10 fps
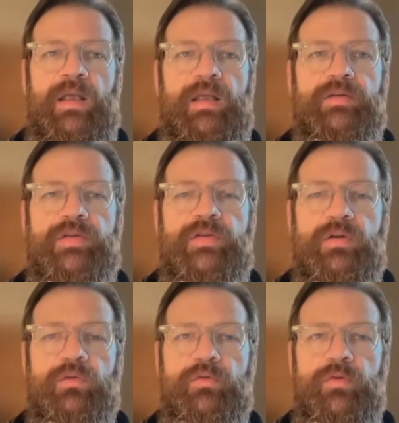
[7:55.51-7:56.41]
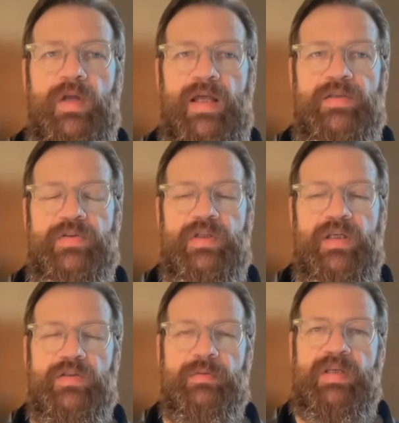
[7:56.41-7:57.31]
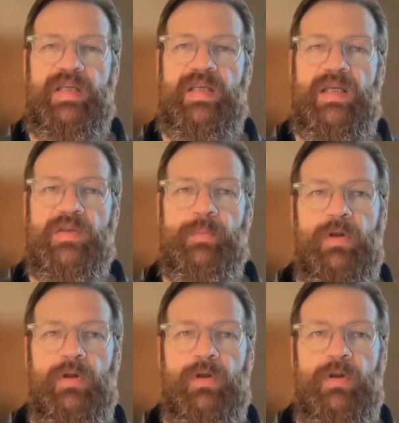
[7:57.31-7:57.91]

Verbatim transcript: And for us, it's key as